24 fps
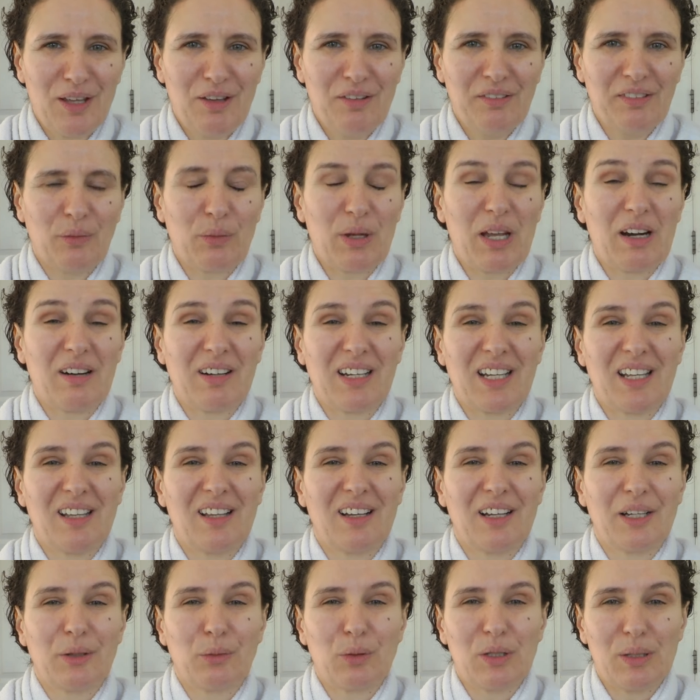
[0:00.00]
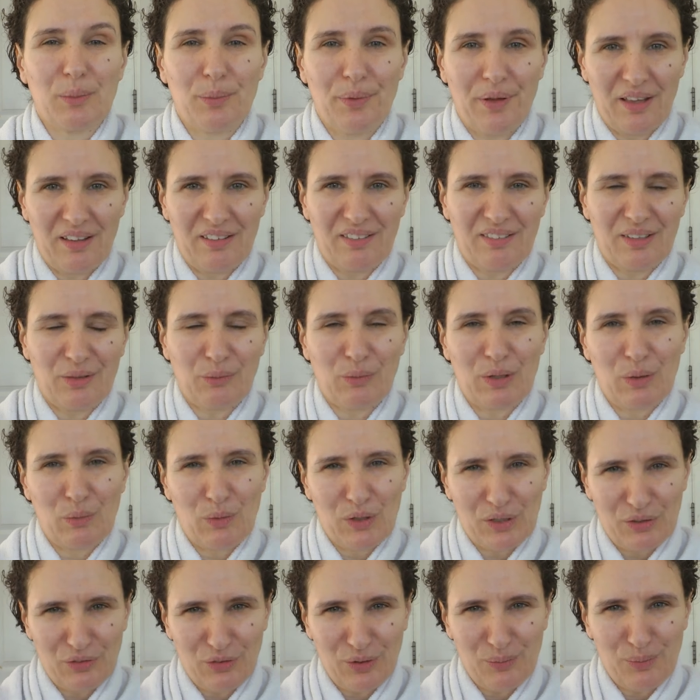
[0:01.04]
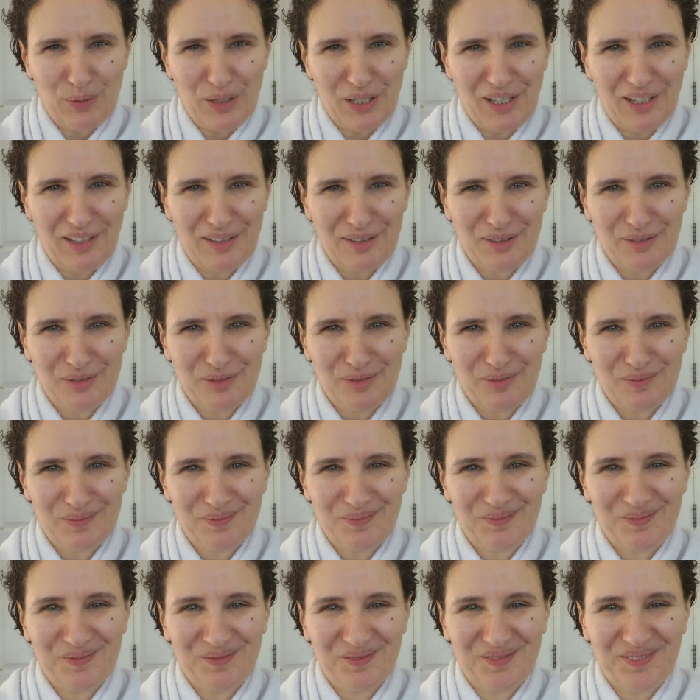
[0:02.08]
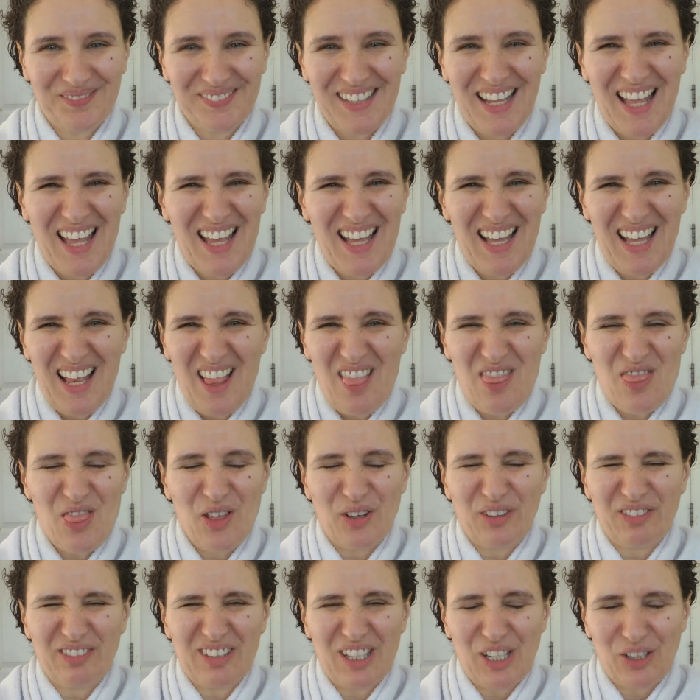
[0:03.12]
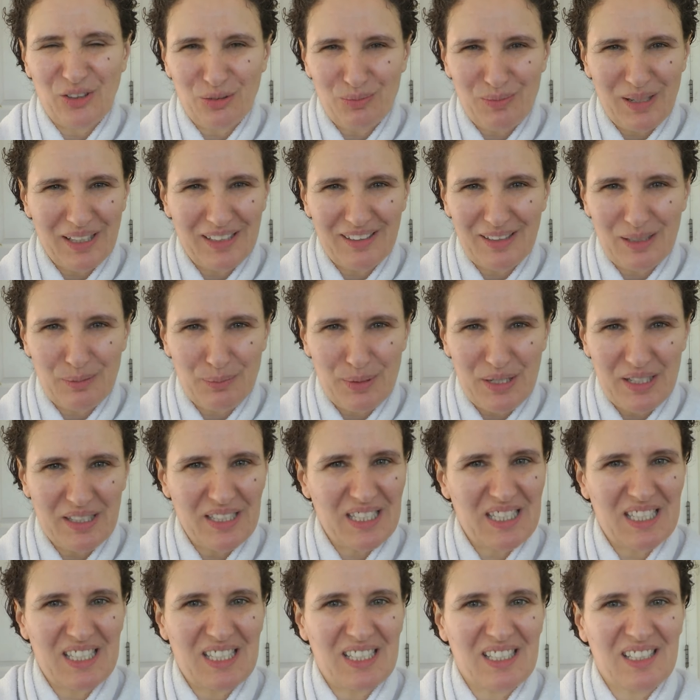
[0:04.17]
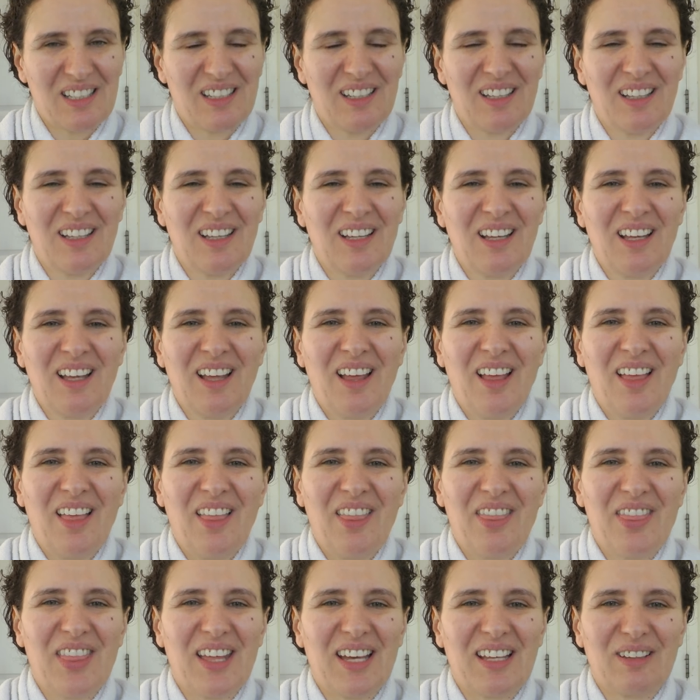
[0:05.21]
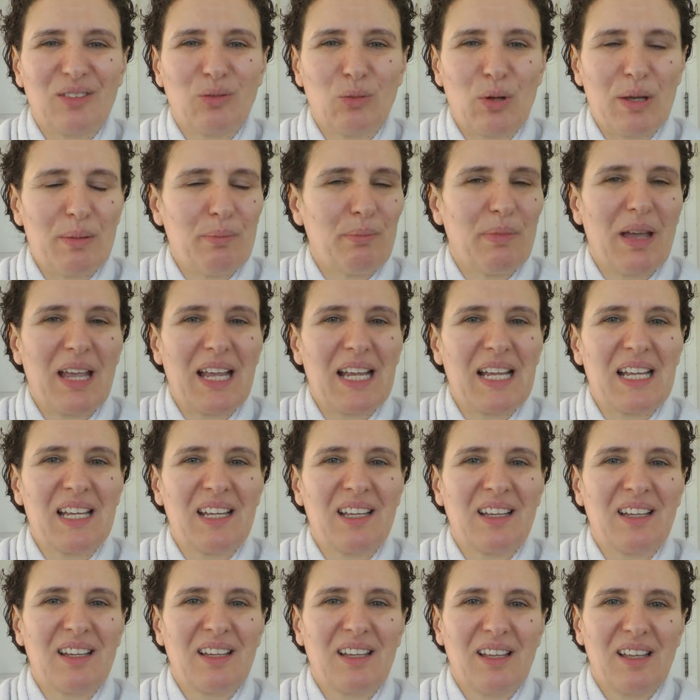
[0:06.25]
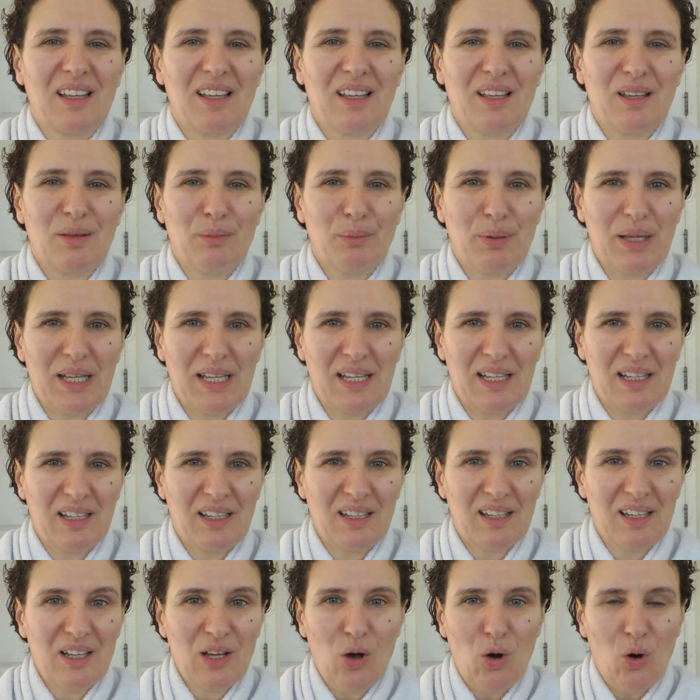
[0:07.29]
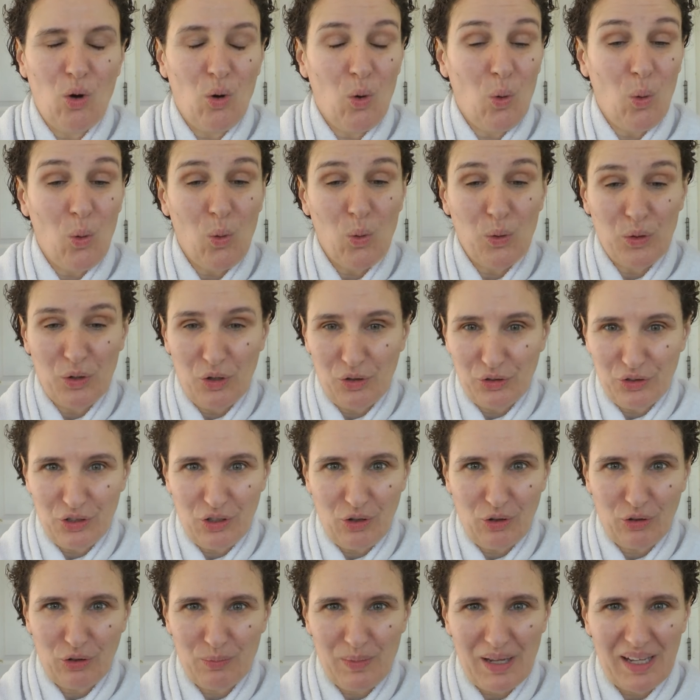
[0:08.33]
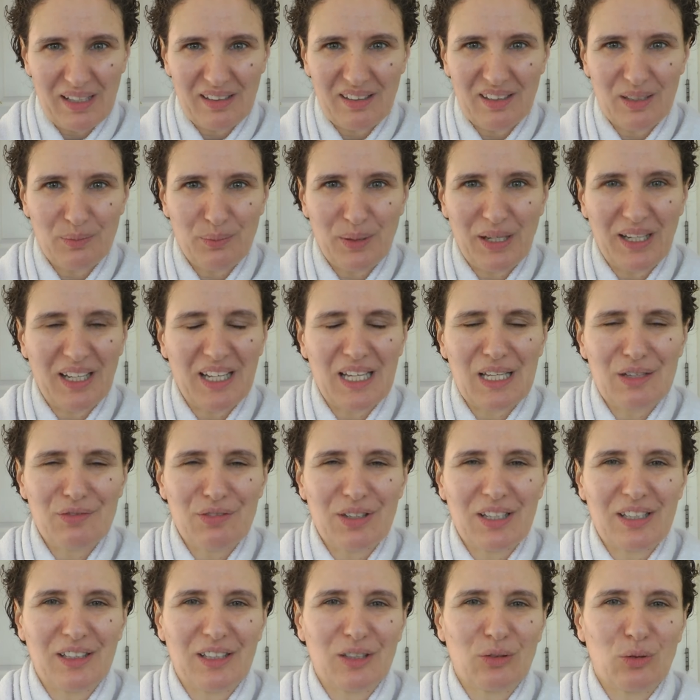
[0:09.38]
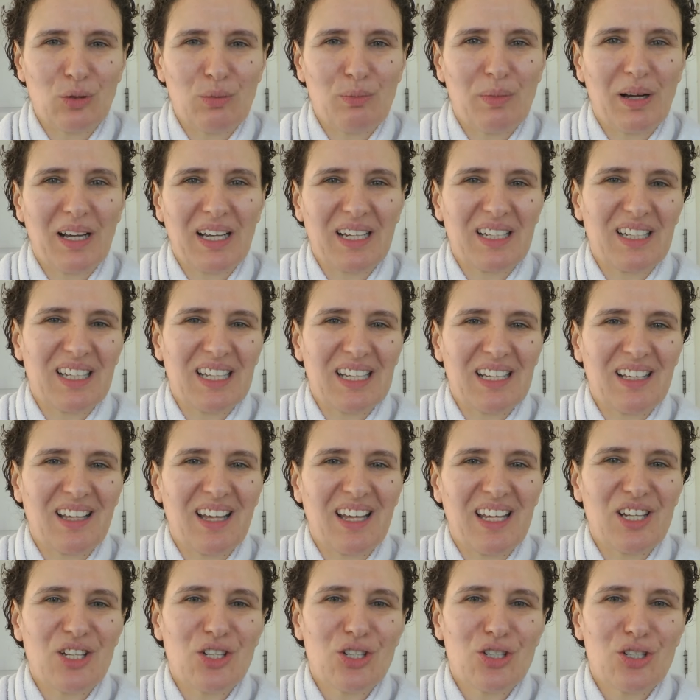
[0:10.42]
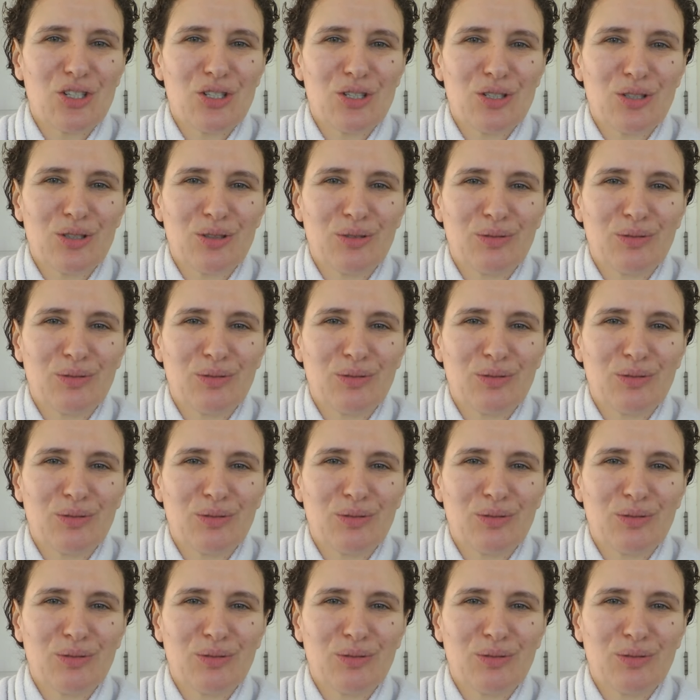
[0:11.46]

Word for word: So we are in line with the person we want to be, not the automatic person that we may be, or not the automatic behaviour that we might engage